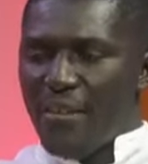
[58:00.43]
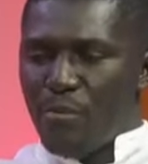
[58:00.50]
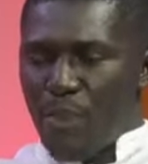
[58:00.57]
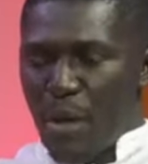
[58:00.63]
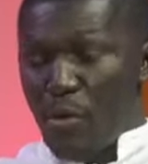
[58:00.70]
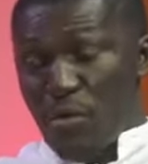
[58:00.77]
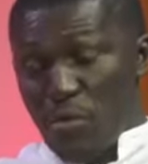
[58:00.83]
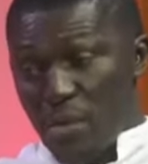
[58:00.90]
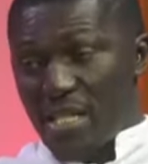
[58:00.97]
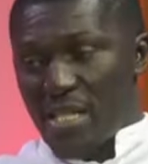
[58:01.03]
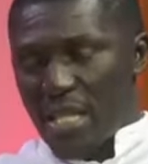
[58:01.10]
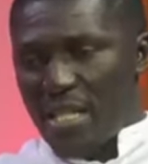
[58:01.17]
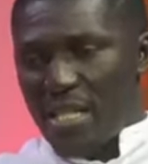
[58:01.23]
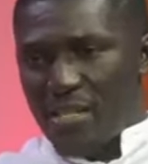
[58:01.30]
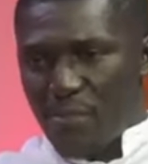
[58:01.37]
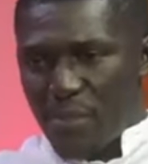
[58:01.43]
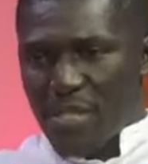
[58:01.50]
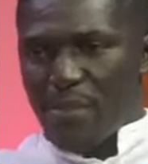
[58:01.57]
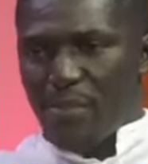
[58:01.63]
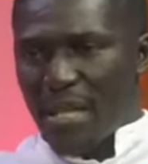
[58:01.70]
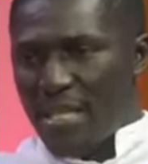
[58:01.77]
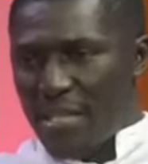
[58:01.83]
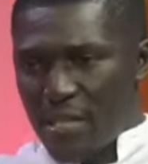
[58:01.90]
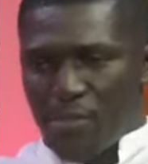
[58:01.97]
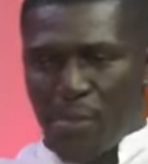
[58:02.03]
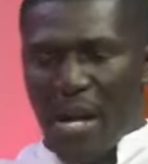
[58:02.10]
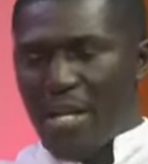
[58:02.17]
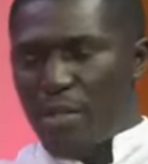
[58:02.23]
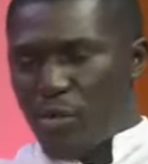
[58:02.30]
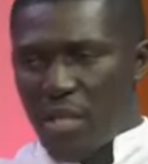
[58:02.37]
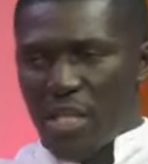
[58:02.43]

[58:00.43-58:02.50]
but we wrestle against principalities, powers,